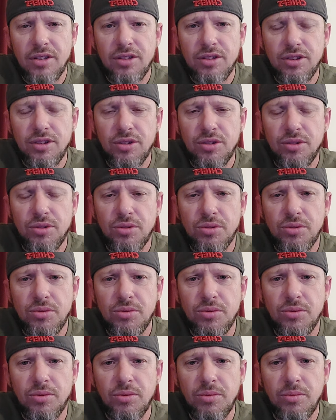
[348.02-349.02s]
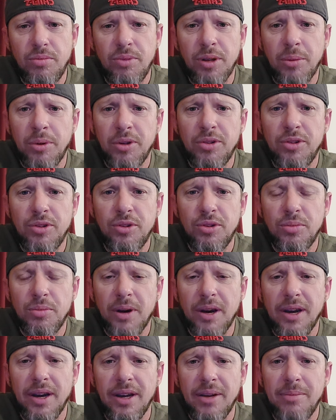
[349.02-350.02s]
to be able to do
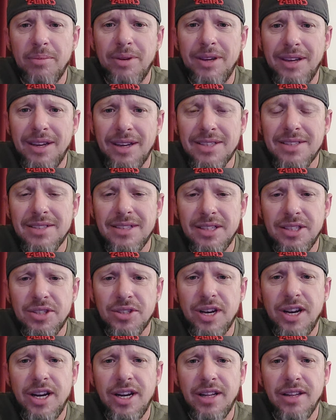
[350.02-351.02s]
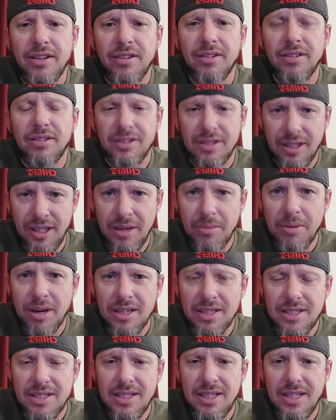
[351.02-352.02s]
my PSD training to get my
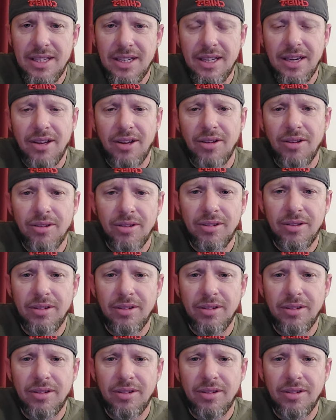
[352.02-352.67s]
CDL.